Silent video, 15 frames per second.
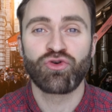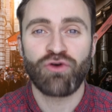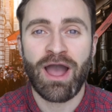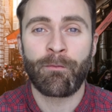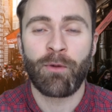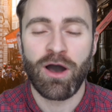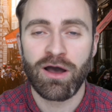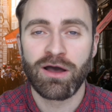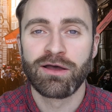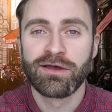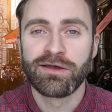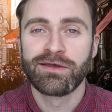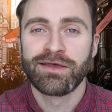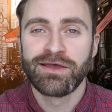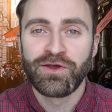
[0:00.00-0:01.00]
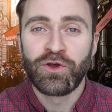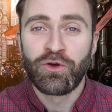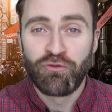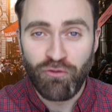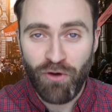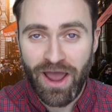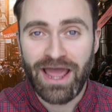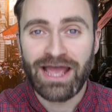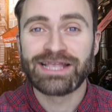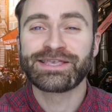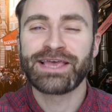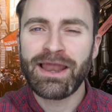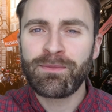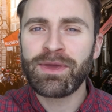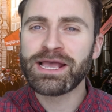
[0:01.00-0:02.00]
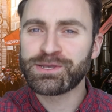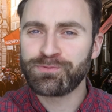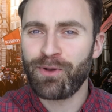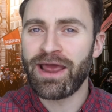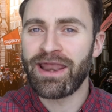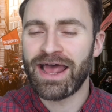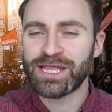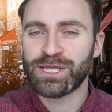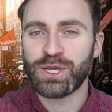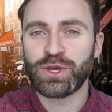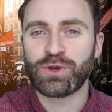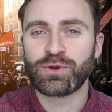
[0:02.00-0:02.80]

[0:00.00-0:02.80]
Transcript: grammar. Right, so let me explain that to